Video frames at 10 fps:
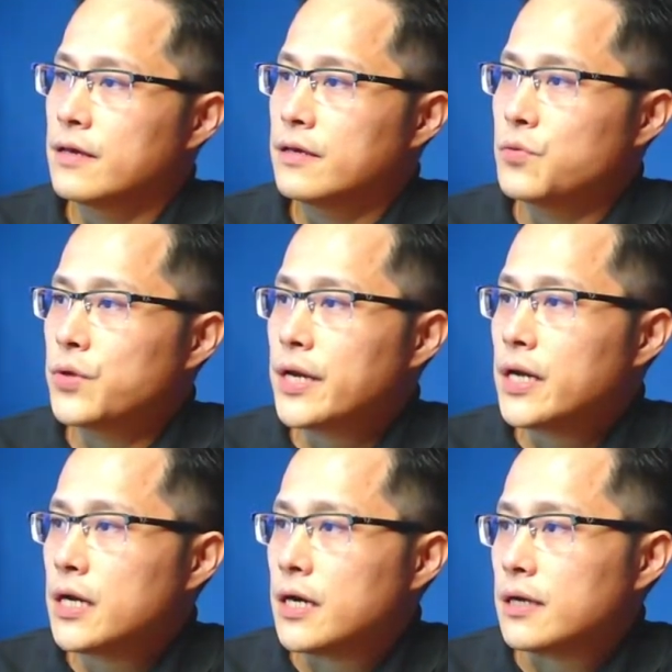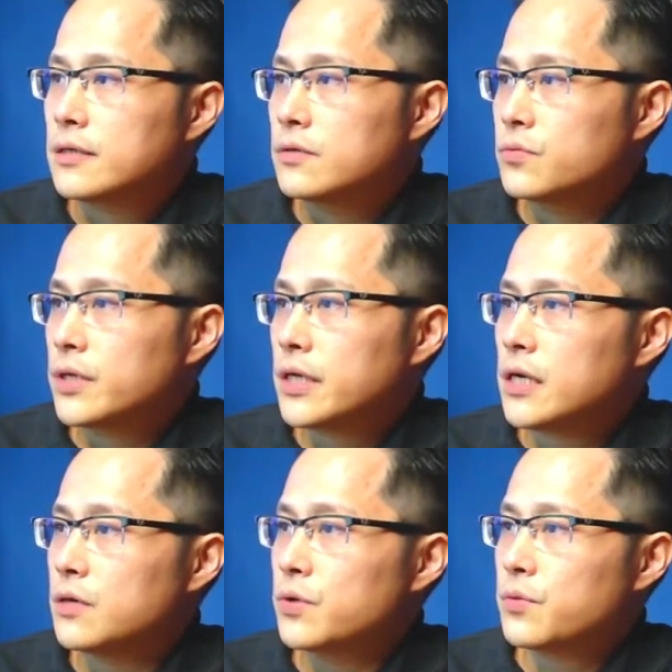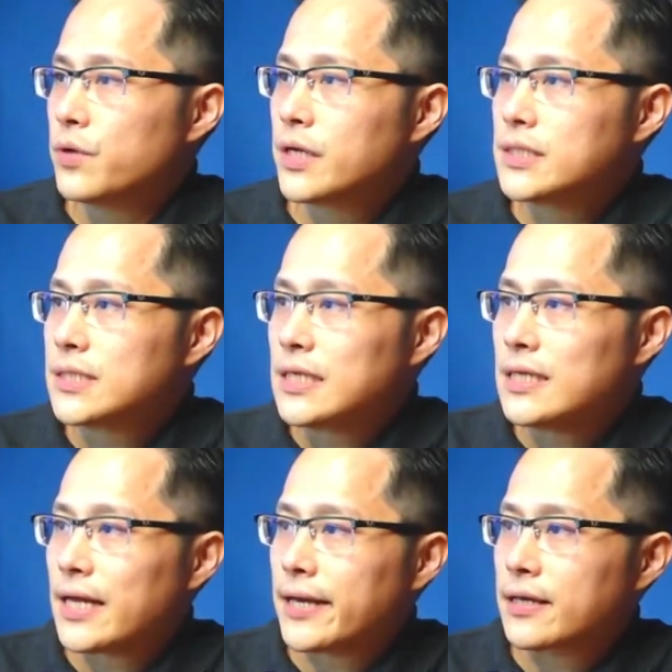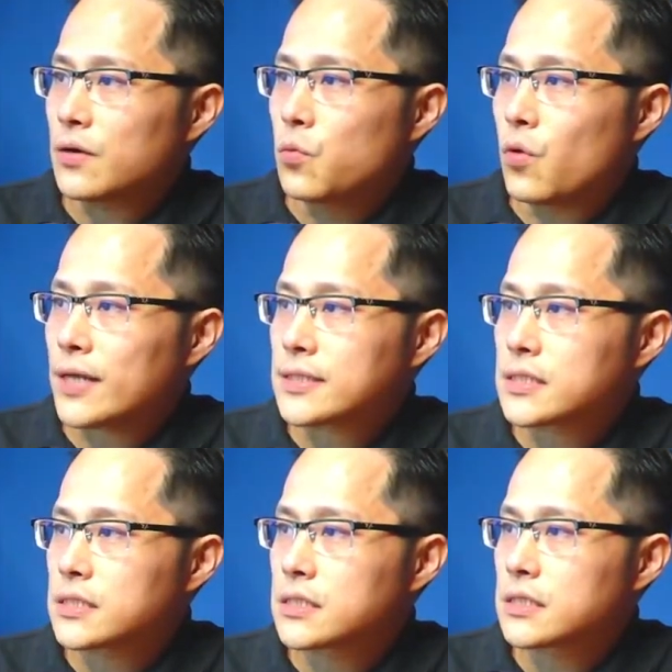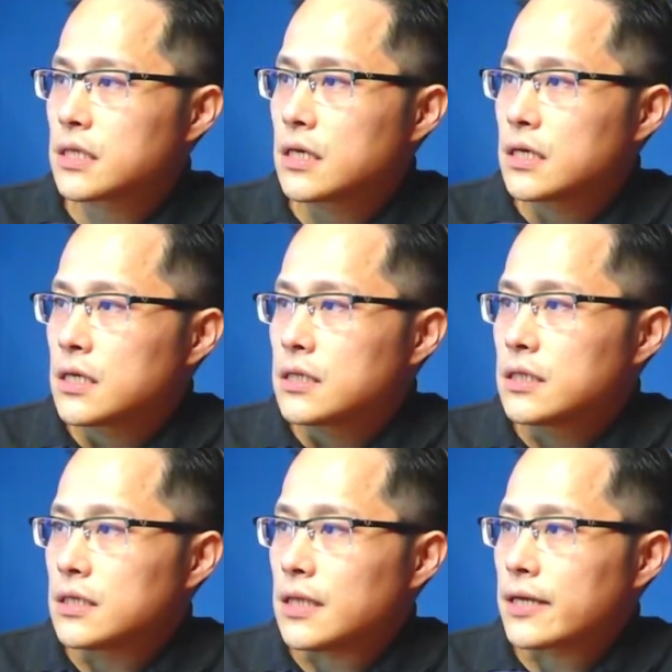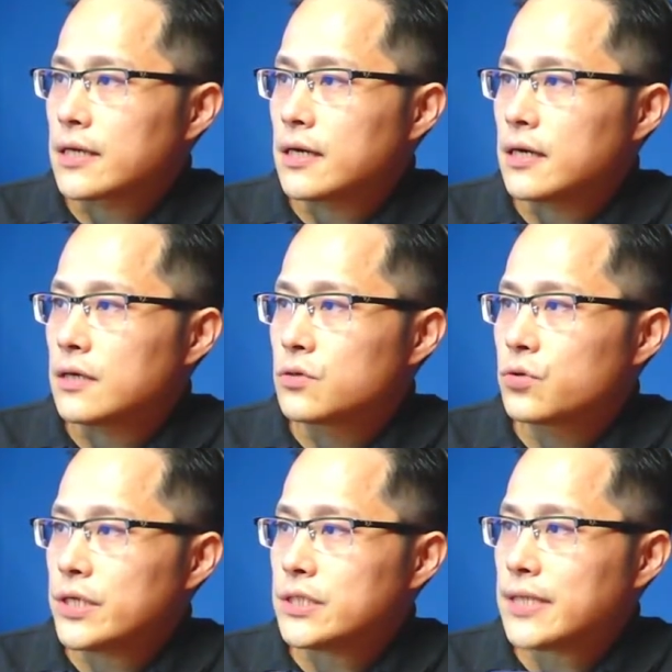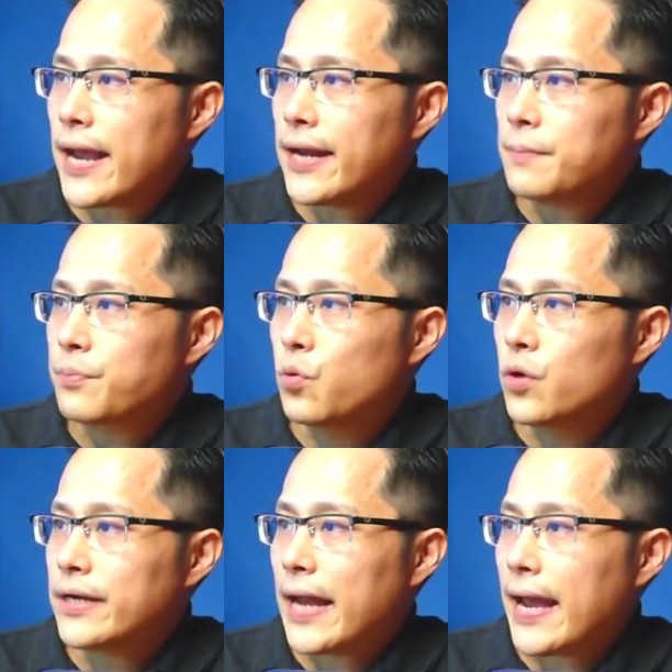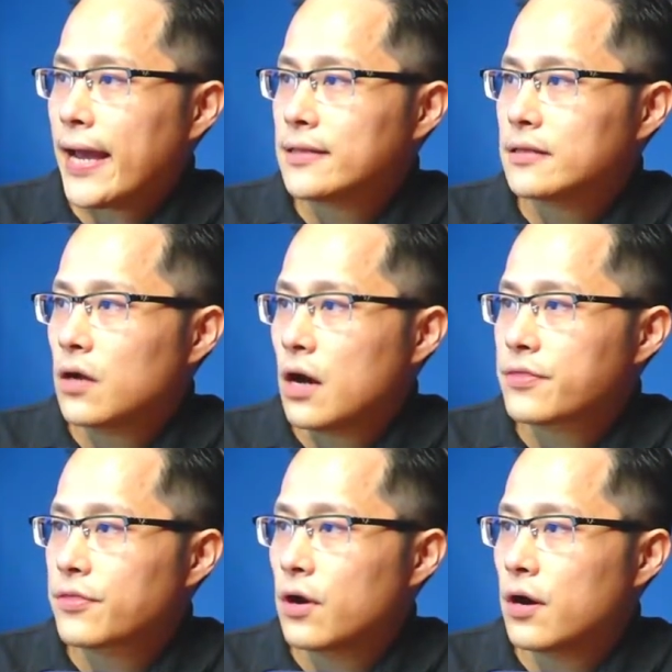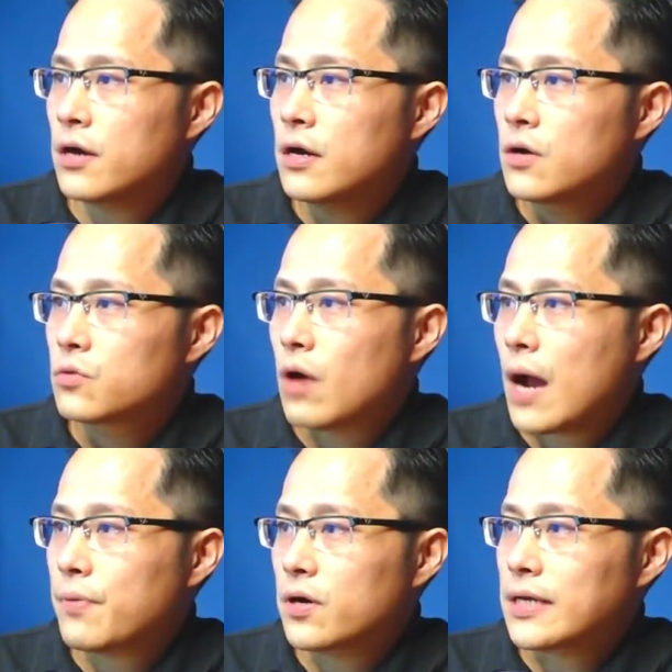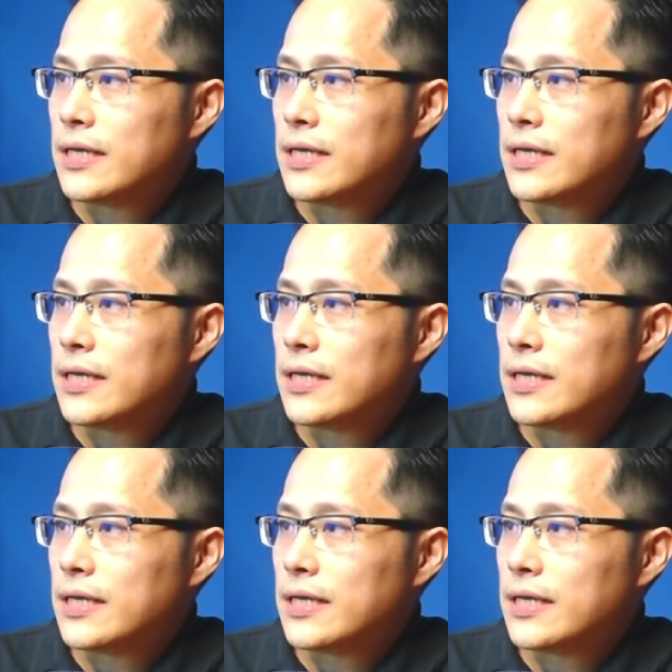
we're gonna see like what's the like Rich Dad and Poor Dad author Robert